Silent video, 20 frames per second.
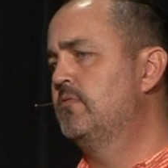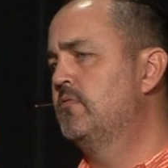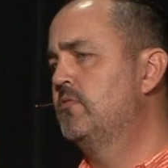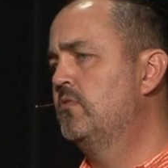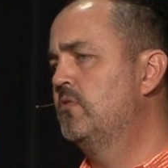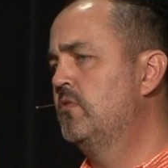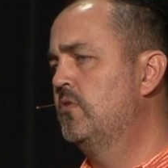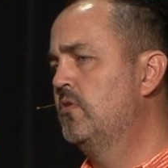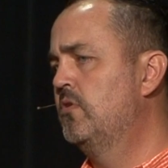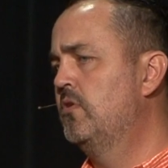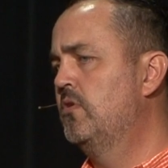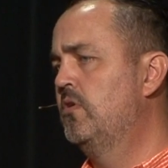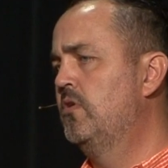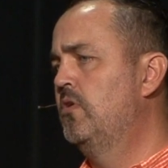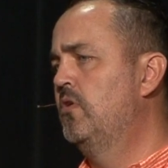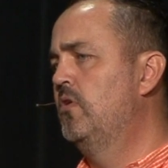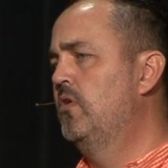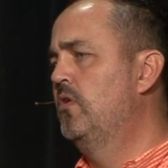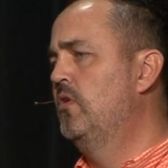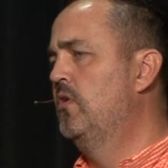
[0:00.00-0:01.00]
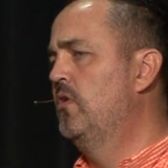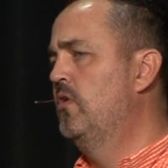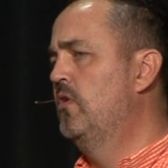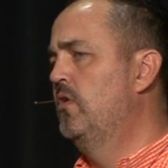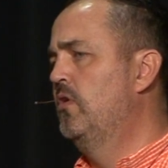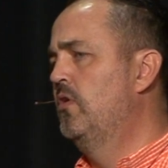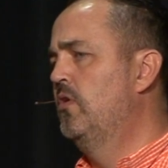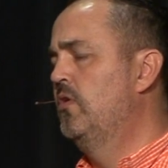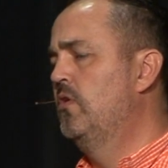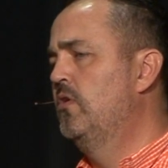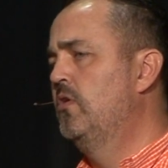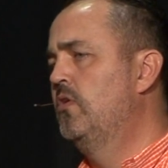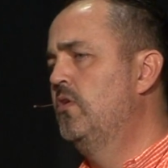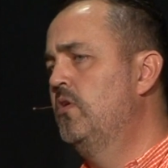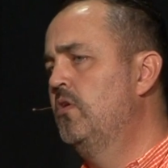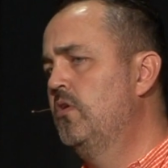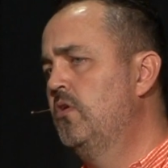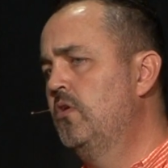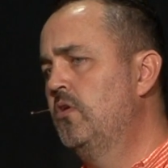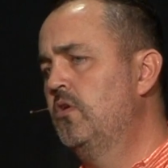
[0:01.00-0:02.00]

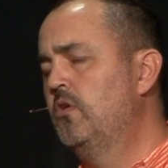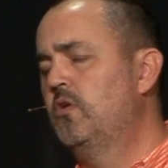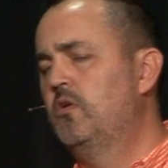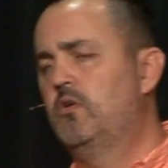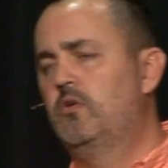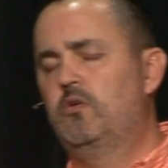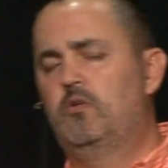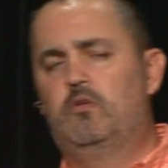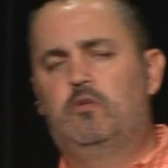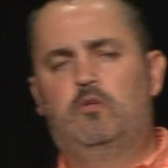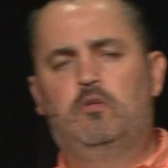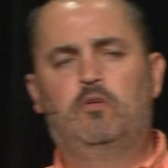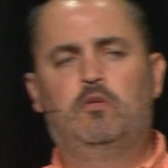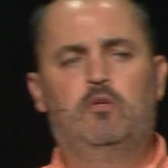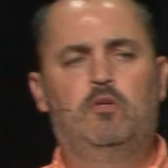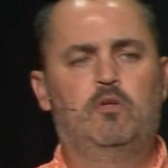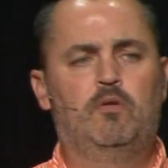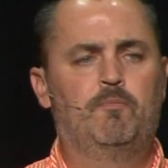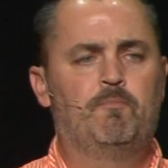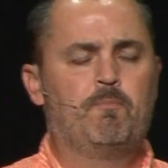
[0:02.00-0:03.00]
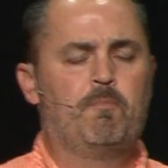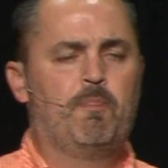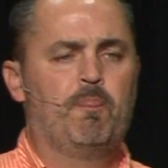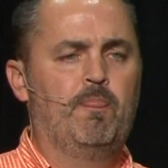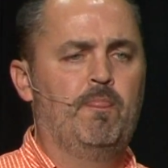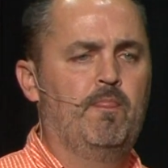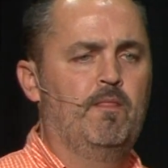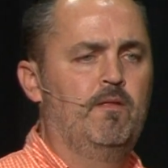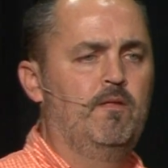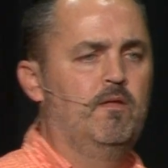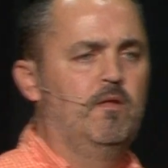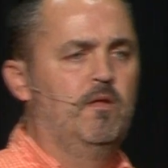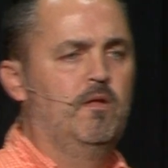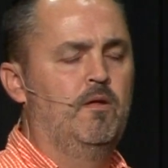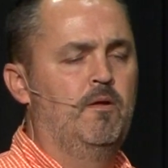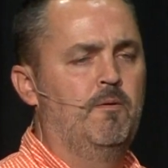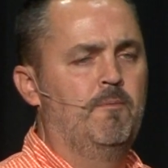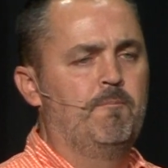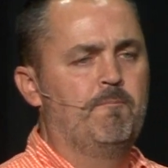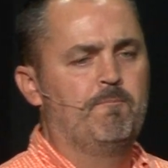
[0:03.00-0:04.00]

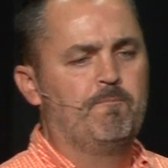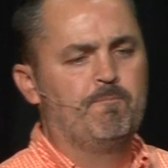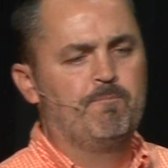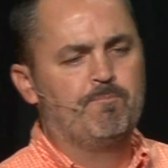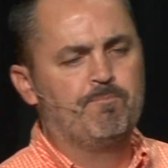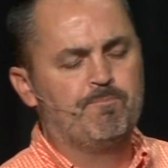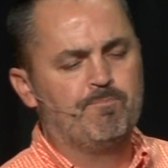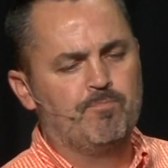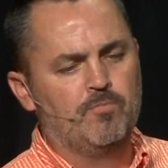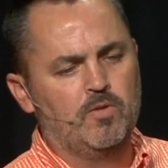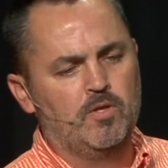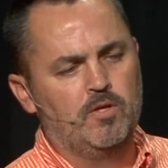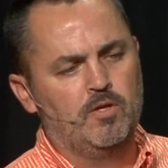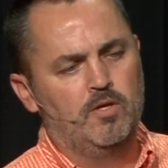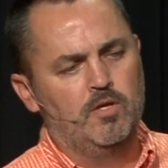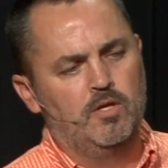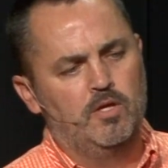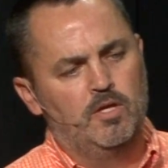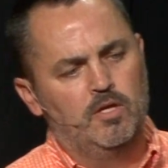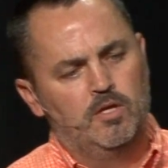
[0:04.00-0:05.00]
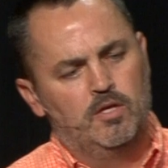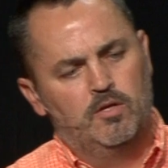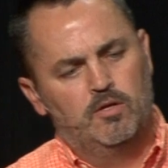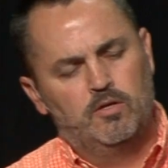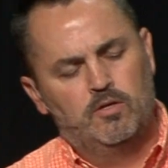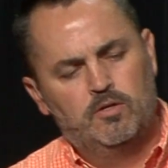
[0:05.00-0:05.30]
(silence)